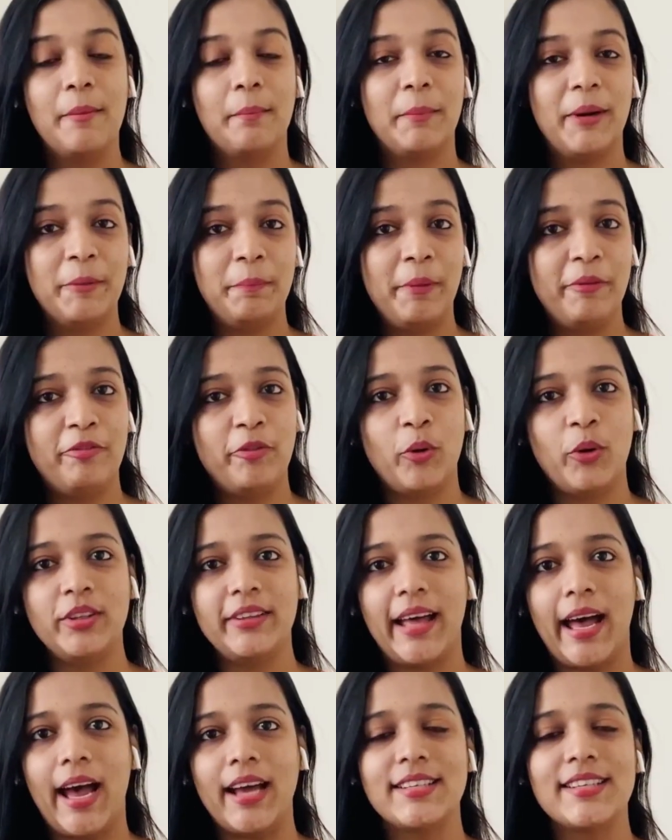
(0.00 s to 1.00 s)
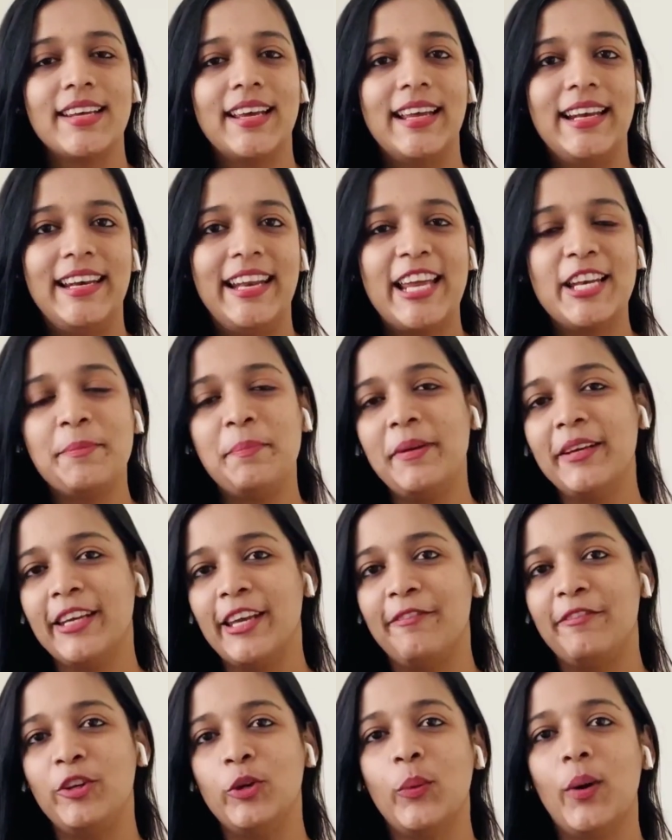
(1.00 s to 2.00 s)
But before that, let me
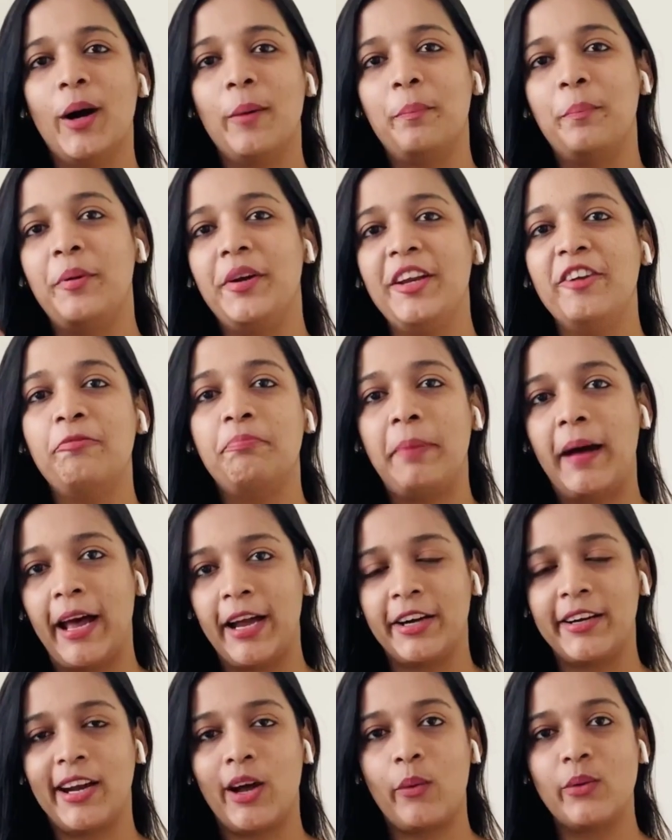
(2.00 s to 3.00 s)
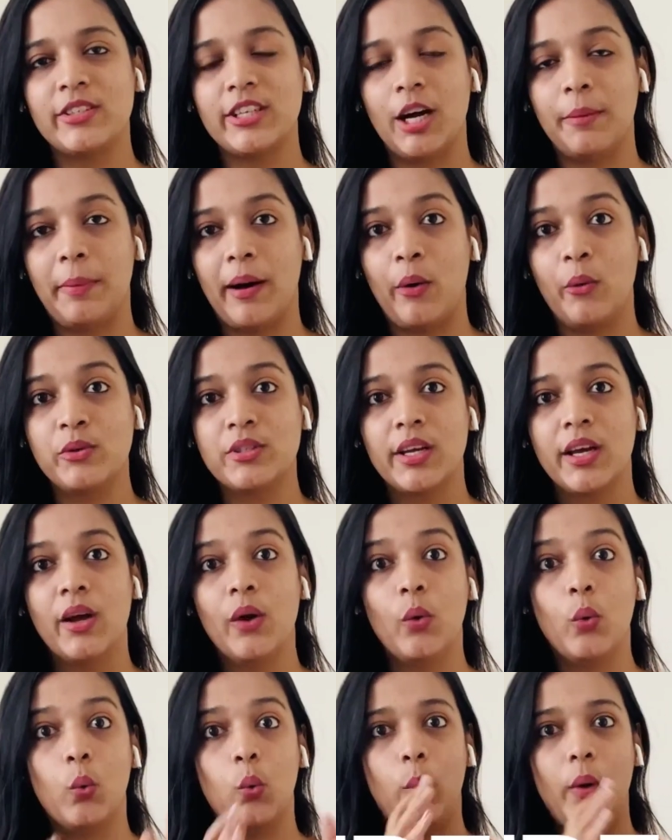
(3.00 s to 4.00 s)
give you a brief background about
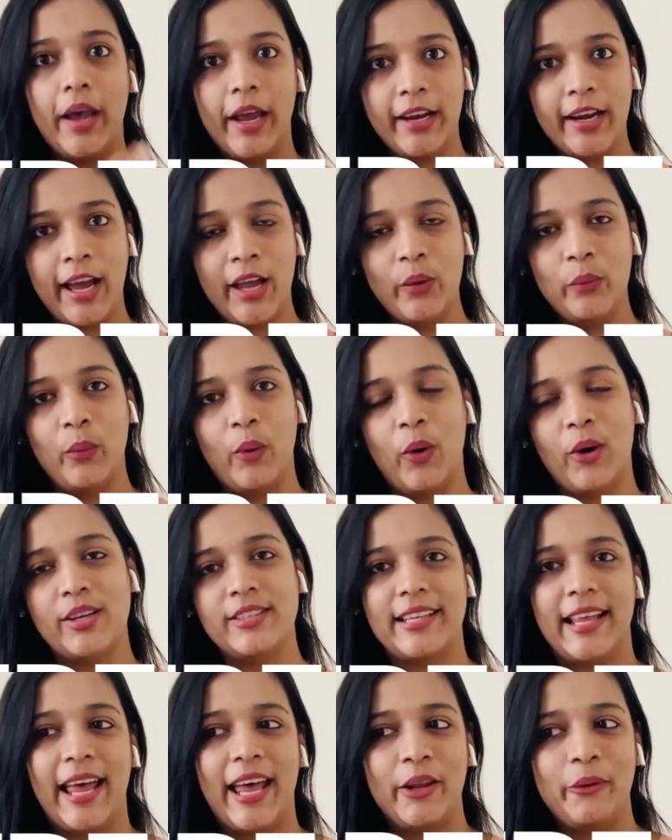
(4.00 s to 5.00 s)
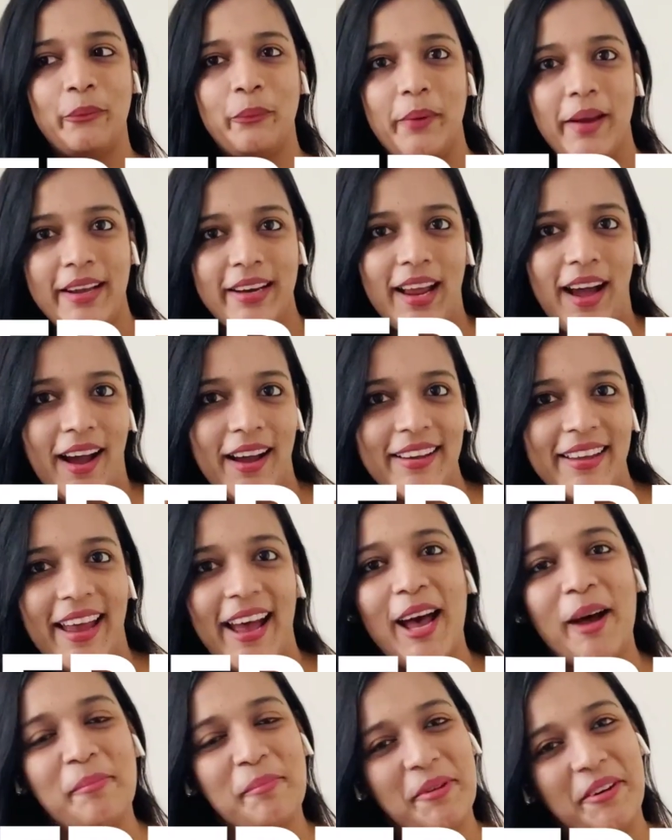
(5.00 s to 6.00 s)
where I was and where I
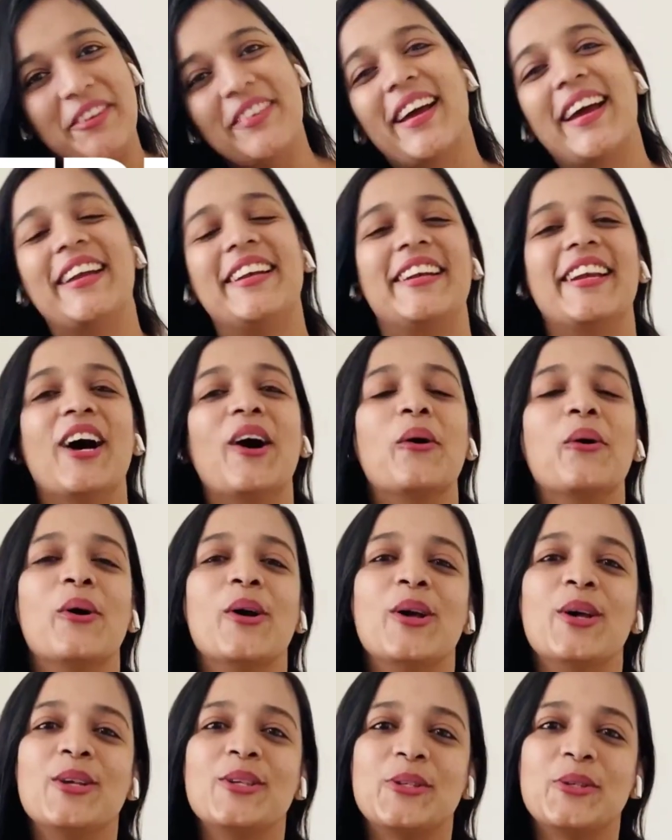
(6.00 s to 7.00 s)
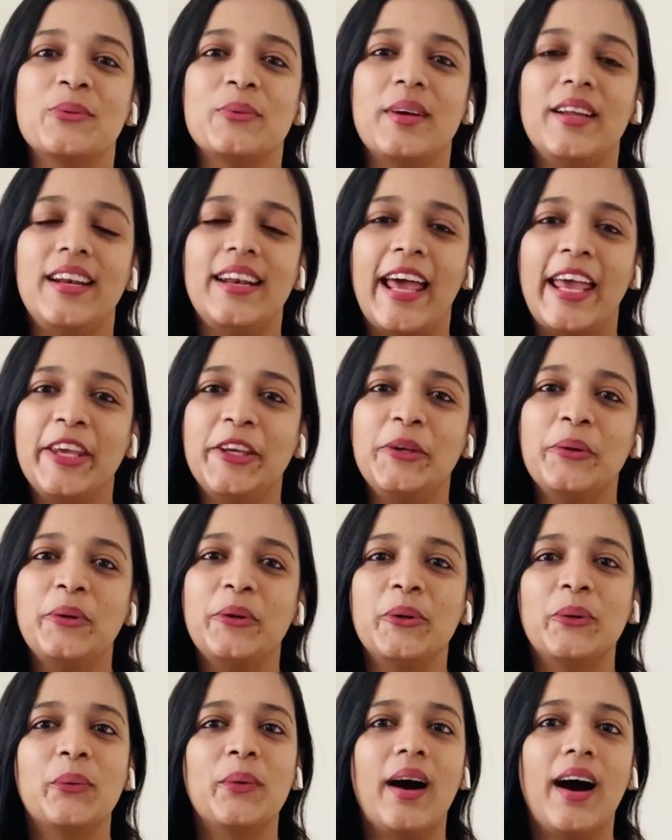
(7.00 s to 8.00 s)
am right now. So like you
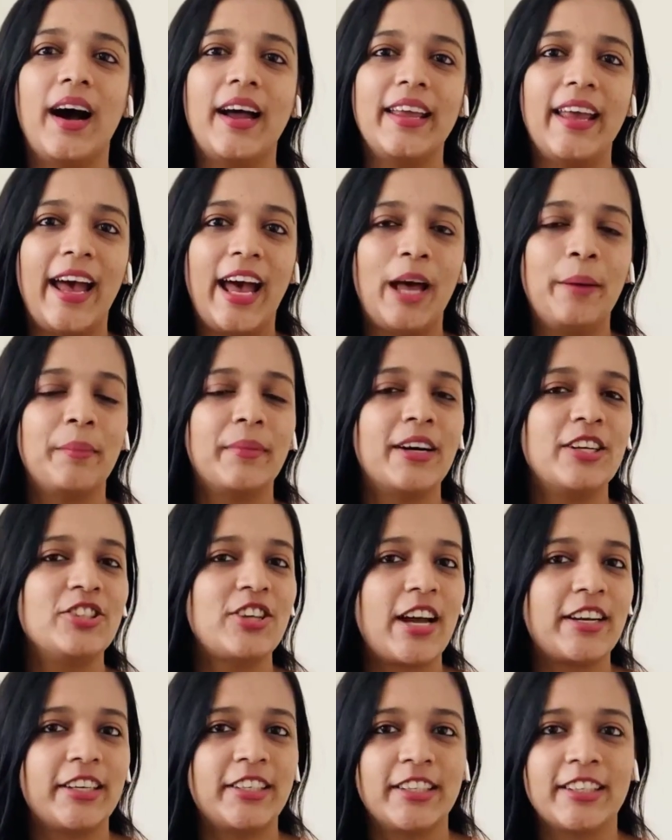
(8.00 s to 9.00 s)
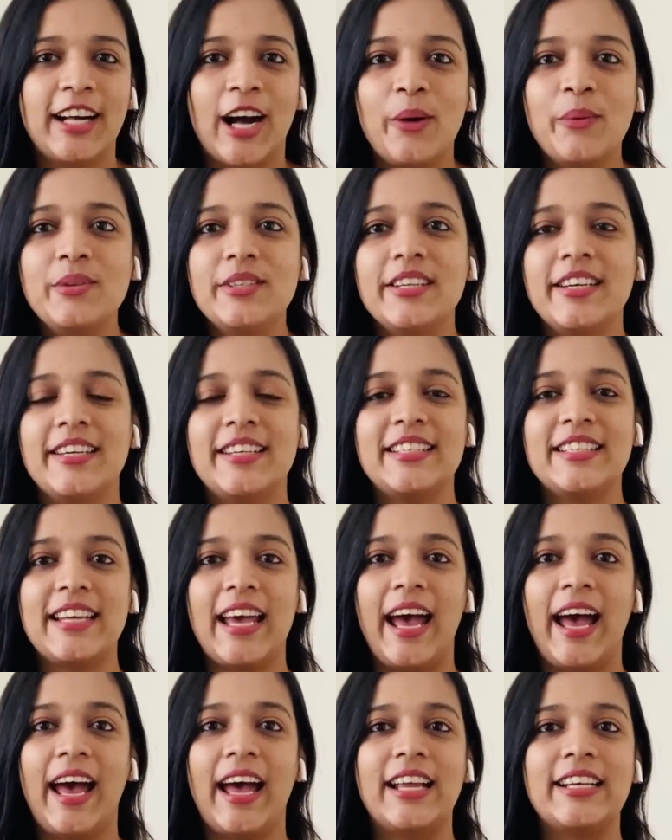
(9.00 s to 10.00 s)
know, I am a chartered accountant
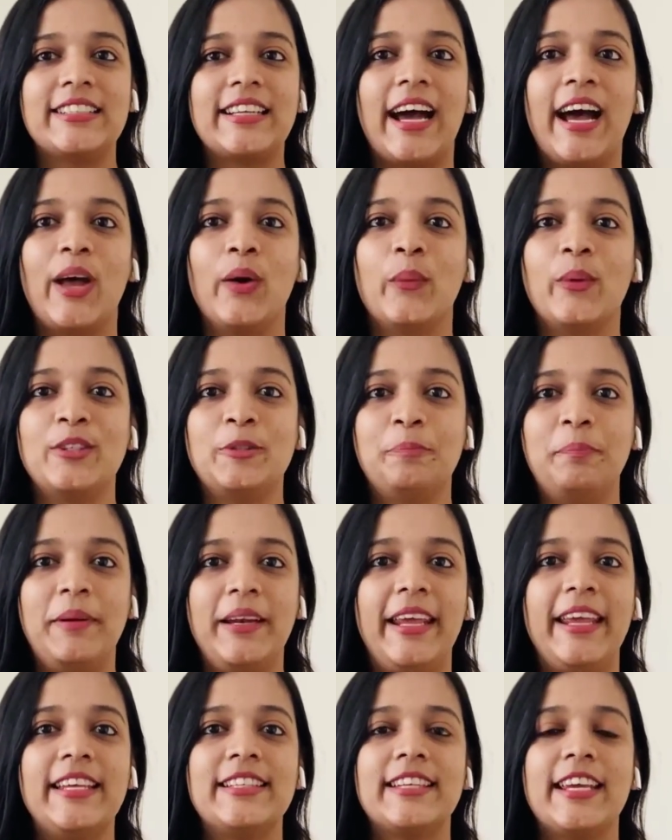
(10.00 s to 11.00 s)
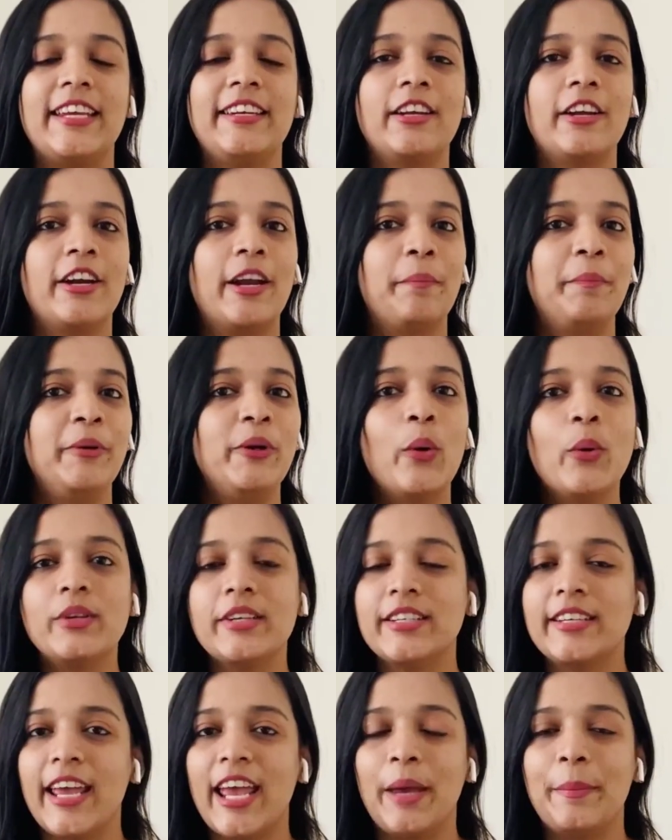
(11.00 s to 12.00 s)
and I was placed in a
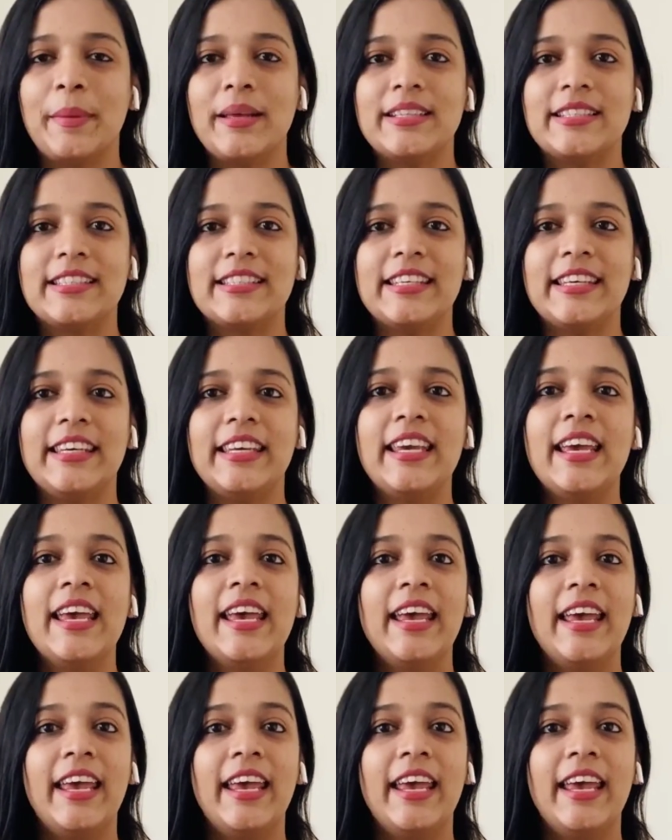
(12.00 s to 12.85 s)
reputed MNC